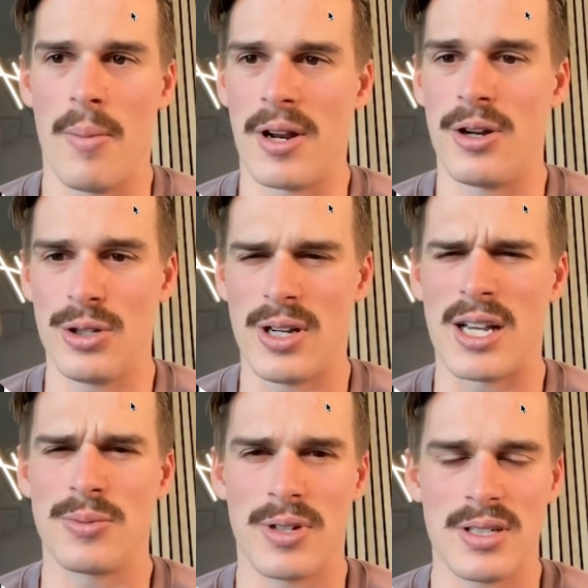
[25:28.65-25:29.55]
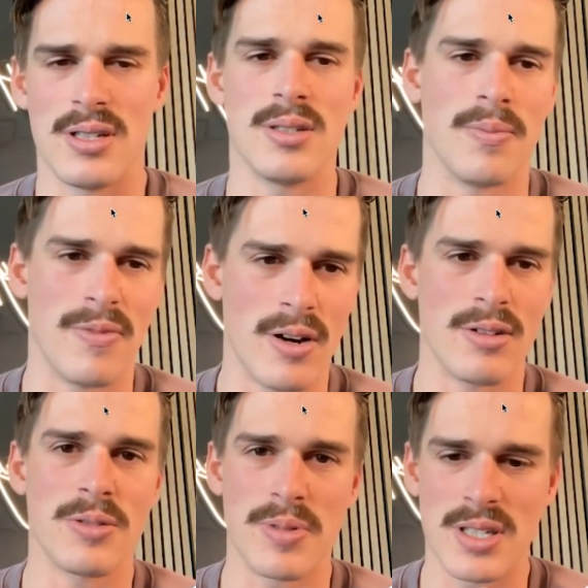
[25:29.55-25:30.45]
But I know you guys want to see some very
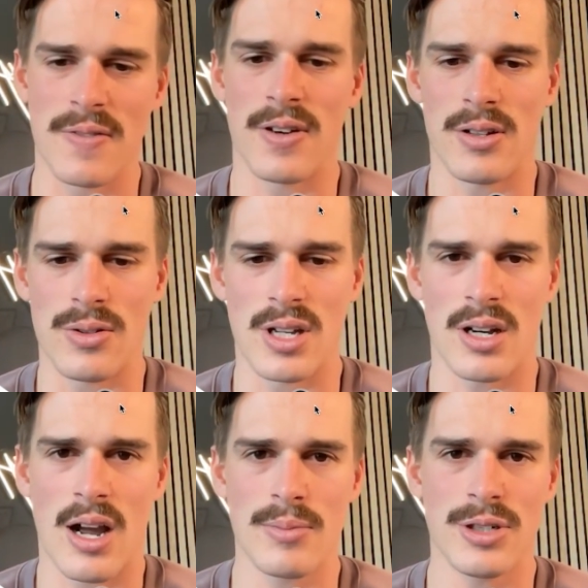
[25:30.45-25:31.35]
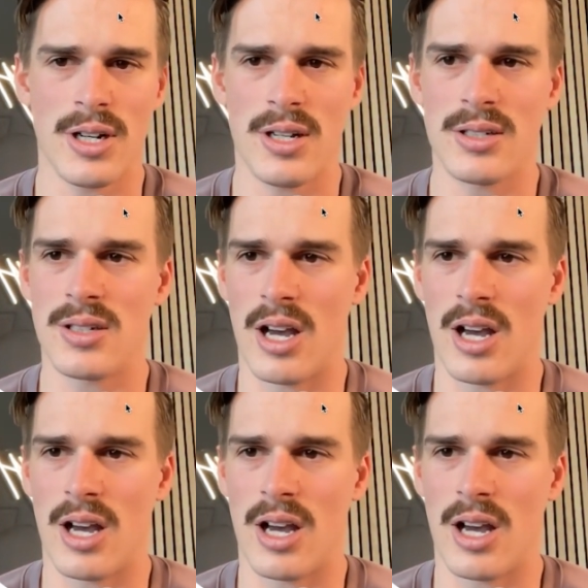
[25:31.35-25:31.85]
specific Close.com trainings.